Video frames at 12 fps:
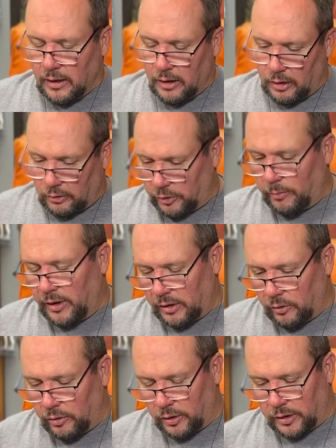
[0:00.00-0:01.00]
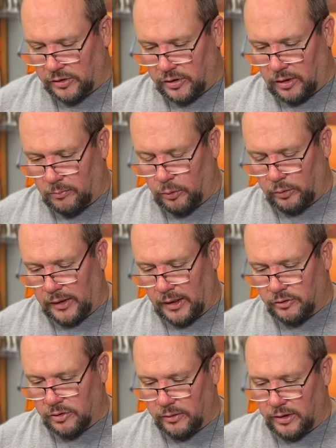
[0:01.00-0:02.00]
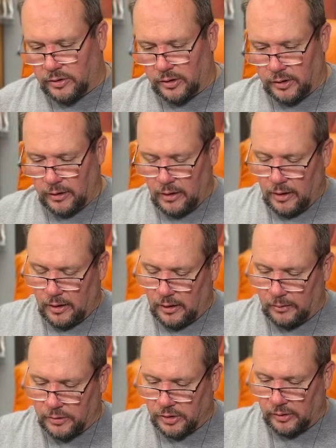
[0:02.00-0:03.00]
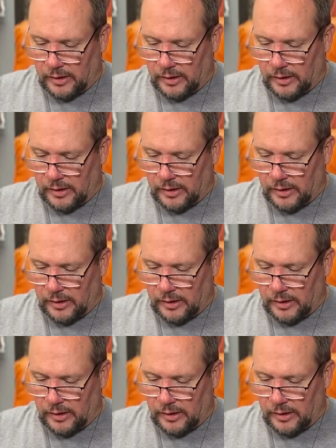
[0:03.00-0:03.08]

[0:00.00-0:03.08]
or the bend of the hook doesn't get pulled down so easily. So